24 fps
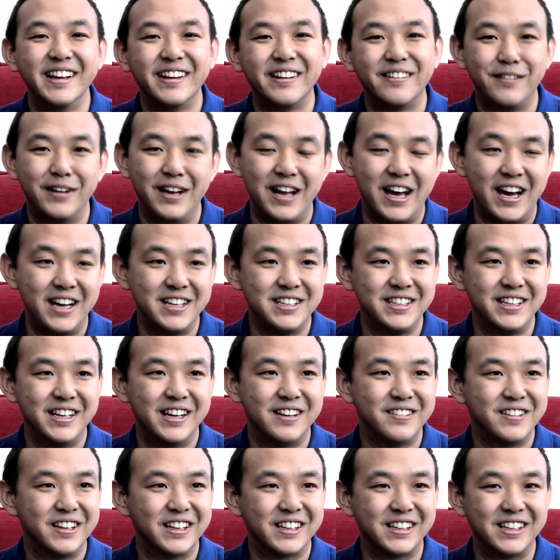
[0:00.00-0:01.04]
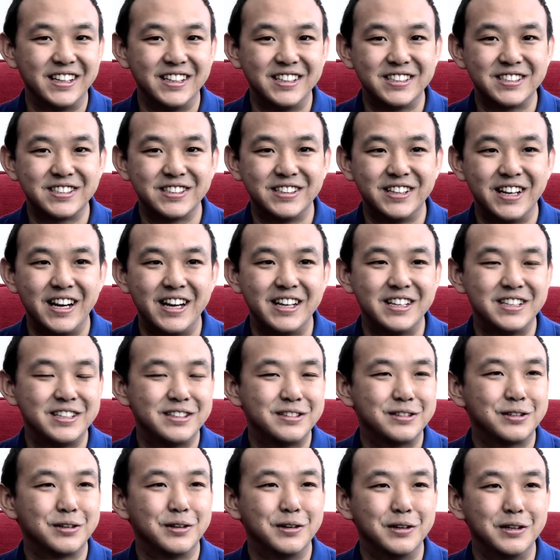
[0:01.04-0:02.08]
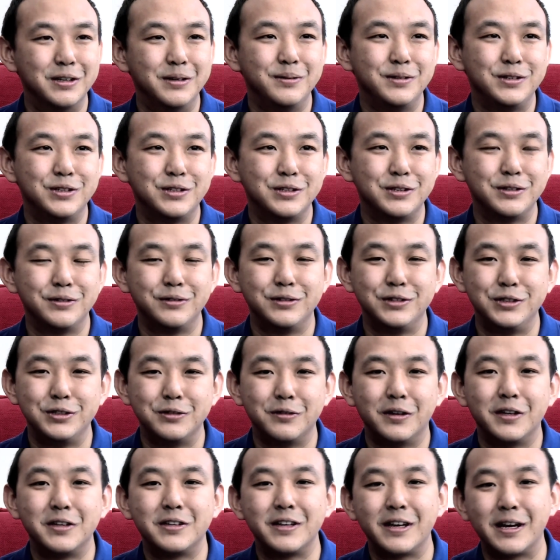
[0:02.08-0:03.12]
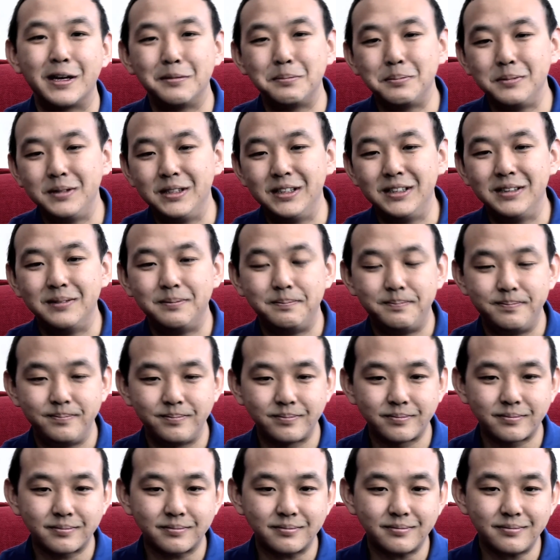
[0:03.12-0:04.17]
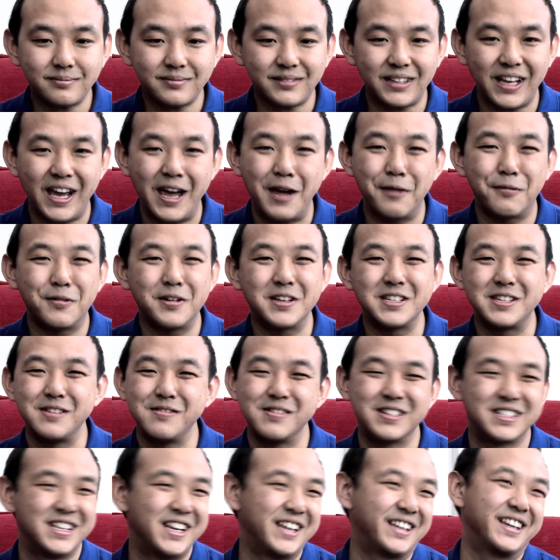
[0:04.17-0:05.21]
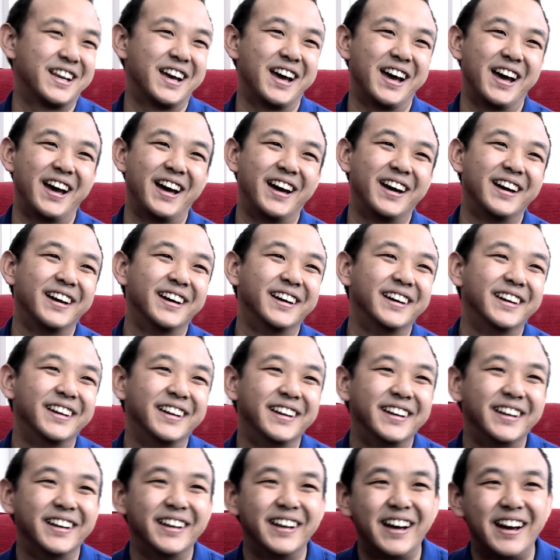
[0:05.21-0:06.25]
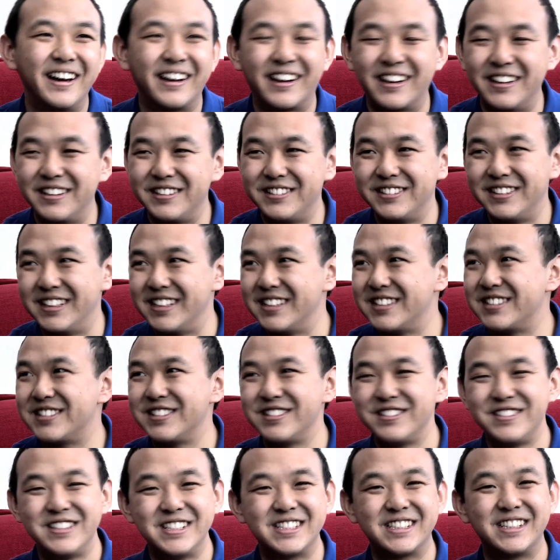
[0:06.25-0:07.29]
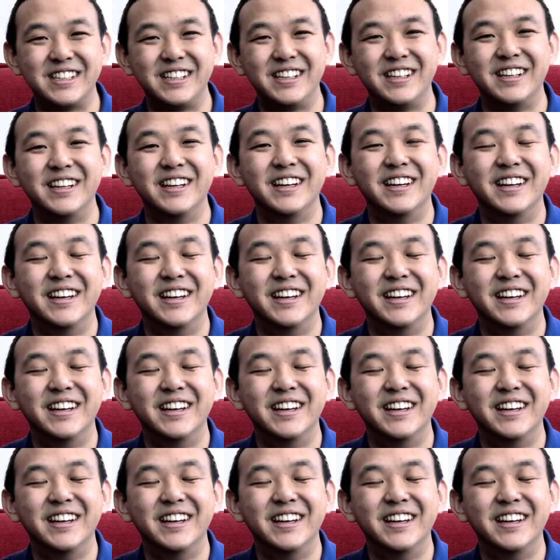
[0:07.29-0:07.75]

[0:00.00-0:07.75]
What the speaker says: But I didn't have that guts, so I told him, do you want to help me? At first he was like, nah, I can't do that, it's too risky.